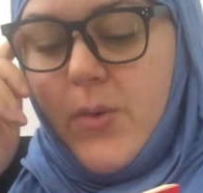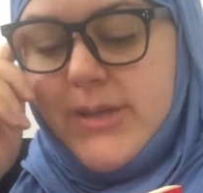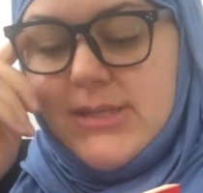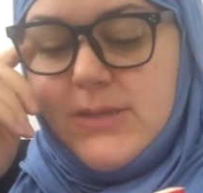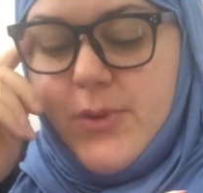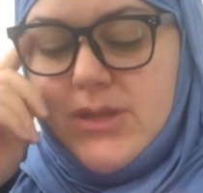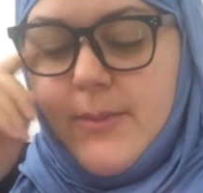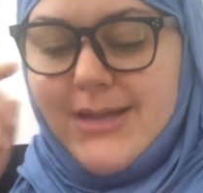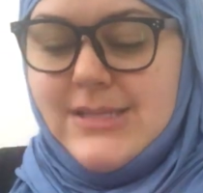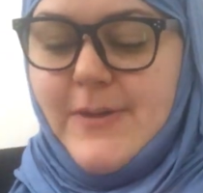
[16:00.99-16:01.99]
reason to put
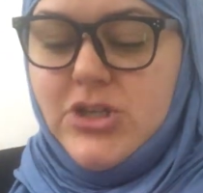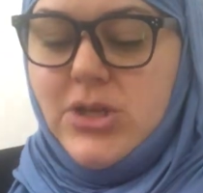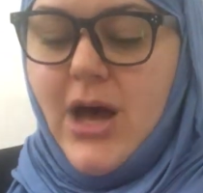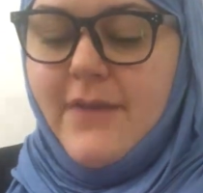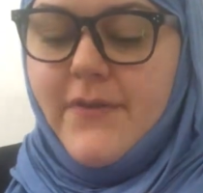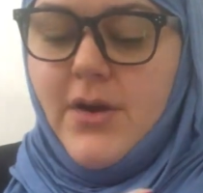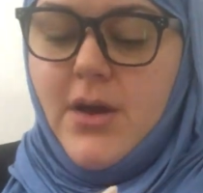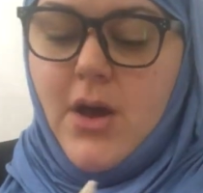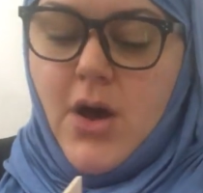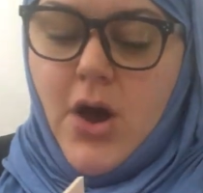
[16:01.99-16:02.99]
them on special offer.
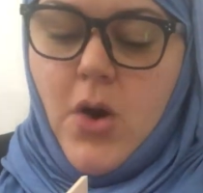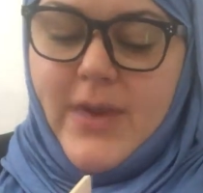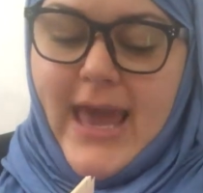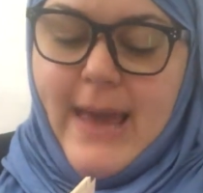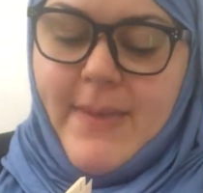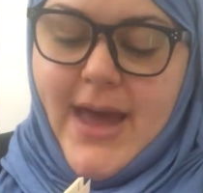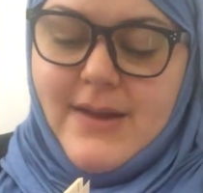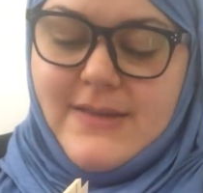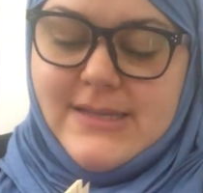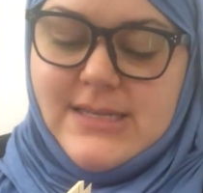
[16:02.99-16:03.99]
Okay,
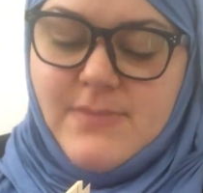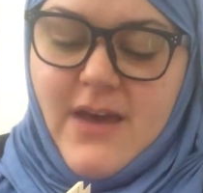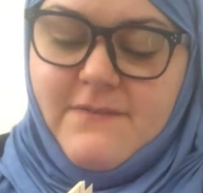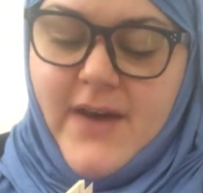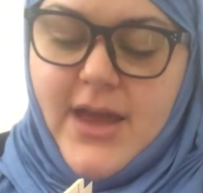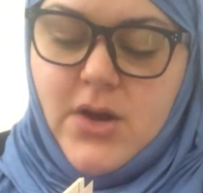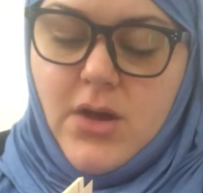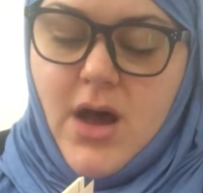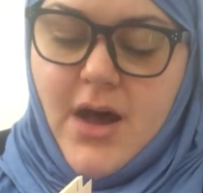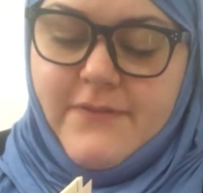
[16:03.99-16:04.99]
Ben, this is my final
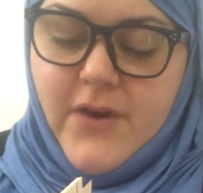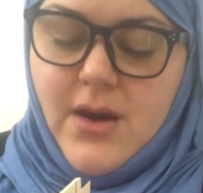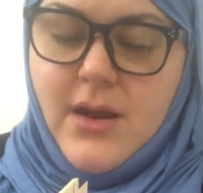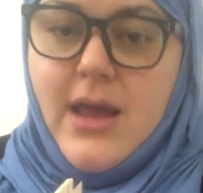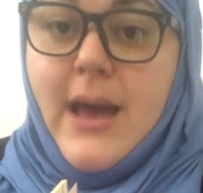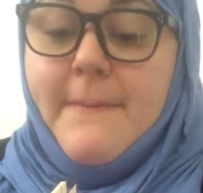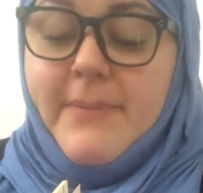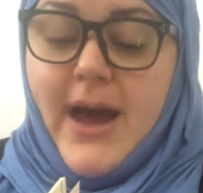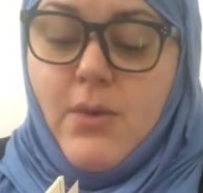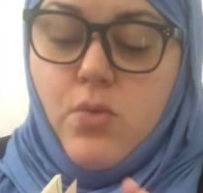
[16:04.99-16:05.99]
offer.
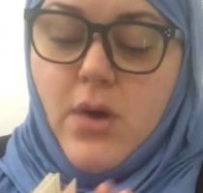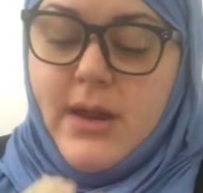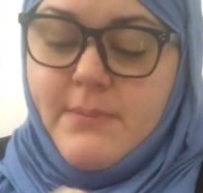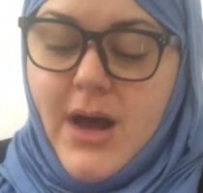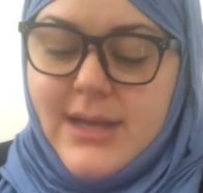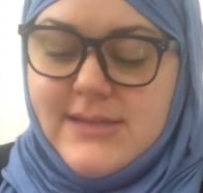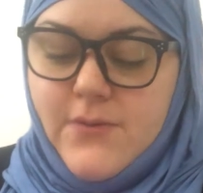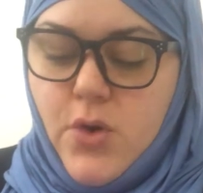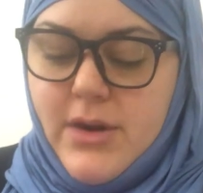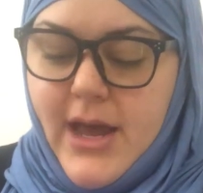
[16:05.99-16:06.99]
Buy 1 box
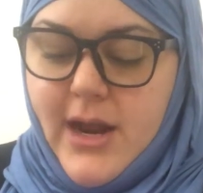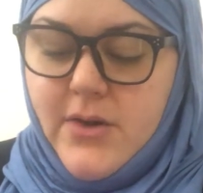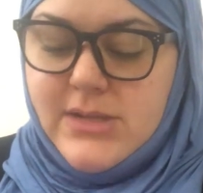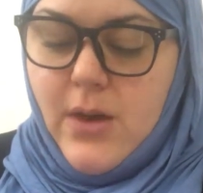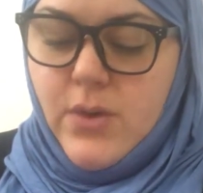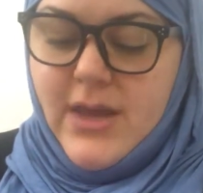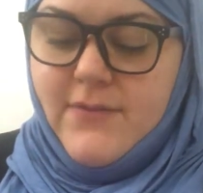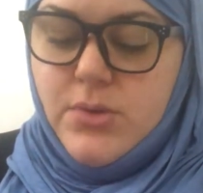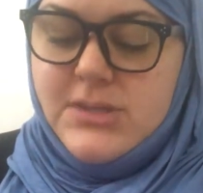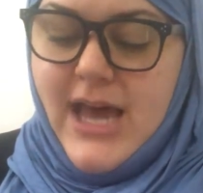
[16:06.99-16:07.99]
of cornettos, I will give
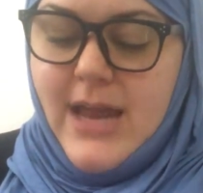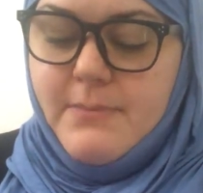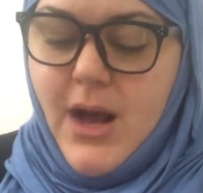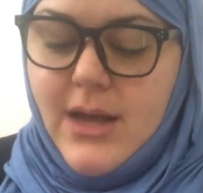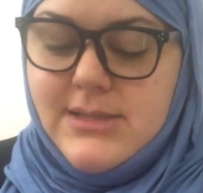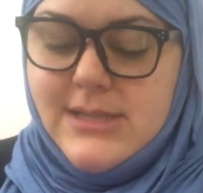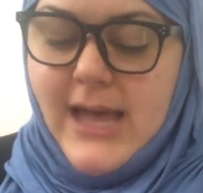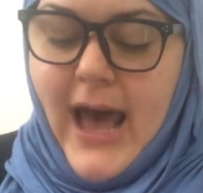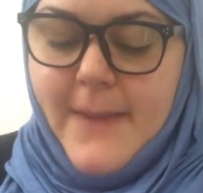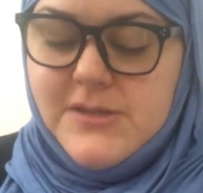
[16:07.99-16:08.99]
you 10 boxes
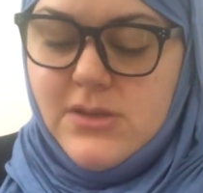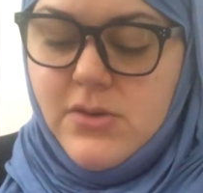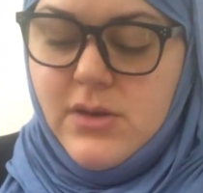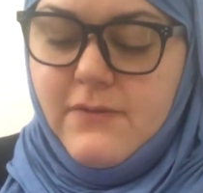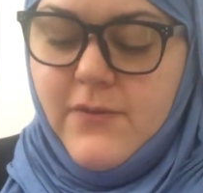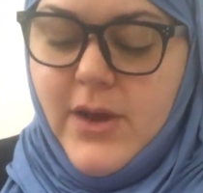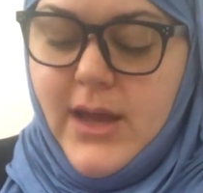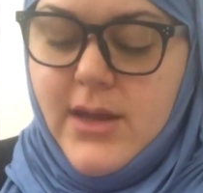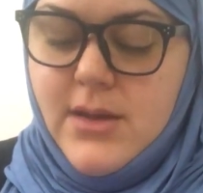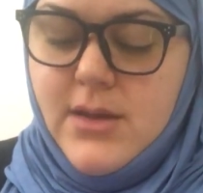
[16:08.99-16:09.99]
absolutely free.